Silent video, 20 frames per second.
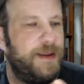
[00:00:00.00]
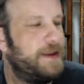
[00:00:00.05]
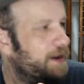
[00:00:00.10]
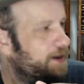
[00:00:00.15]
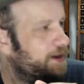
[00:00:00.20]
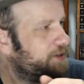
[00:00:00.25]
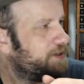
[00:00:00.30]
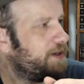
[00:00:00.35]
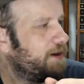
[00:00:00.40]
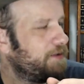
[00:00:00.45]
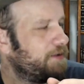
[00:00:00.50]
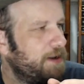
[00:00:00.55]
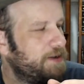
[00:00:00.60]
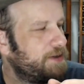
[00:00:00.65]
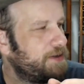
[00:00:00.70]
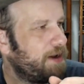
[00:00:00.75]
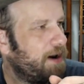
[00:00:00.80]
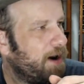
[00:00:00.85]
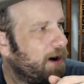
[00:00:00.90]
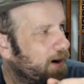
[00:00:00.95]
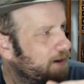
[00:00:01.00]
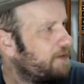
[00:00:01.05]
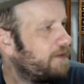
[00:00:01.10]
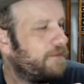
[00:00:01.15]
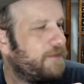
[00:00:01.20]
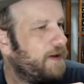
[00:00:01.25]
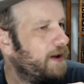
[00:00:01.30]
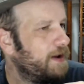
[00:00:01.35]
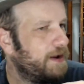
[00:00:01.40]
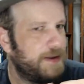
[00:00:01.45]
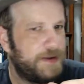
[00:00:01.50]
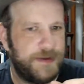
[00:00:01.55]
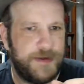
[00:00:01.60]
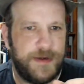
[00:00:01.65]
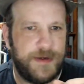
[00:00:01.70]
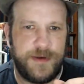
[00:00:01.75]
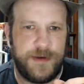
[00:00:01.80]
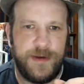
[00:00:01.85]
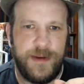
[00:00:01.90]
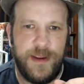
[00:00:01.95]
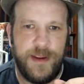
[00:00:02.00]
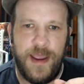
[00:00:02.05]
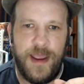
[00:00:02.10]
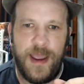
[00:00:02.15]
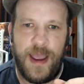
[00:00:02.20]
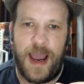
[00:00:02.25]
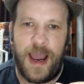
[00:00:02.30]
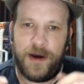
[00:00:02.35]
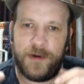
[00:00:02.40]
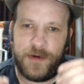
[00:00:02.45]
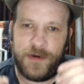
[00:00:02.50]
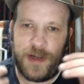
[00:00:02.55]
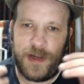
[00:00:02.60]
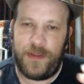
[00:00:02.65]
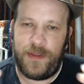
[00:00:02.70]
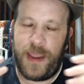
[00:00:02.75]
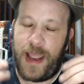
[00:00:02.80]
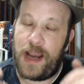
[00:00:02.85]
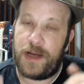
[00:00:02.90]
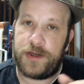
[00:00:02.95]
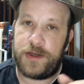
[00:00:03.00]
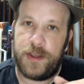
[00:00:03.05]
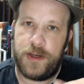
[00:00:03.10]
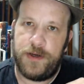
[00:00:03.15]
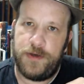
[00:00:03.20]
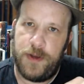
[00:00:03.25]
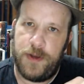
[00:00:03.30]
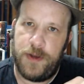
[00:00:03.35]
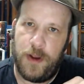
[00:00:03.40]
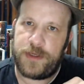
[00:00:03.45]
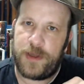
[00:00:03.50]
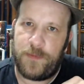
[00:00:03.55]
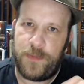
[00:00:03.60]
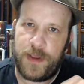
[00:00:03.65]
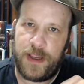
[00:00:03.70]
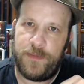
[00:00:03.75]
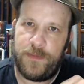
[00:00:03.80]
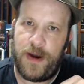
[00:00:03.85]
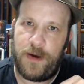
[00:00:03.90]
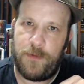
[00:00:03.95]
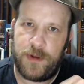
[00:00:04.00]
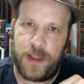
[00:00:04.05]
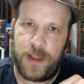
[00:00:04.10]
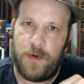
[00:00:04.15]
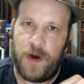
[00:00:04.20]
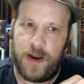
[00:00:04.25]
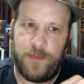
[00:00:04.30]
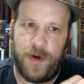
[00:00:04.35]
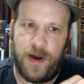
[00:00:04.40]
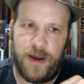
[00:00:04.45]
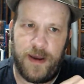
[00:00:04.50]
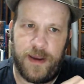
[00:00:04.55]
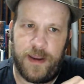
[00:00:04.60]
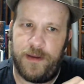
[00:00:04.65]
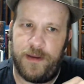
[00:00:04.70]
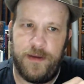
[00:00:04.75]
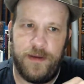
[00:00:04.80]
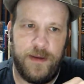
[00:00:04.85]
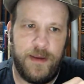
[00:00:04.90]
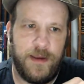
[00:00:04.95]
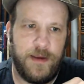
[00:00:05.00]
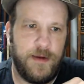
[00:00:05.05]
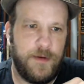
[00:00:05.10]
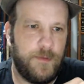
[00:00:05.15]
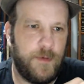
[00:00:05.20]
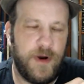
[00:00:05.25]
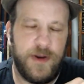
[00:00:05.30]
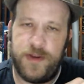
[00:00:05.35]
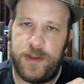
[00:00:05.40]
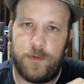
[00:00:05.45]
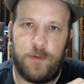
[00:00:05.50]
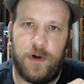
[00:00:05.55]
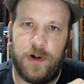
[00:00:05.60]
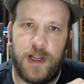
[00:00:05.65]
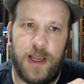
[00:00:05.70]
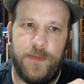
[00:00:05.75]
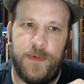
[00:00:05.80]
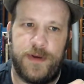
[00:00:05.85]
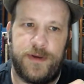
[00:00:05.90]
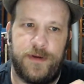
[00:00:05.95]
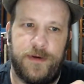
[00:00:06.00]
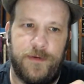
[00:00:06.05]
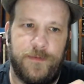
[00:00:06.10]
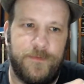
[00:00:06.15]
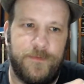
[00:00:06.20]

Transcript: Sheldon, it's horrifying, isn't it? How dare they actually know something about what they want to buy? What is the world coming to?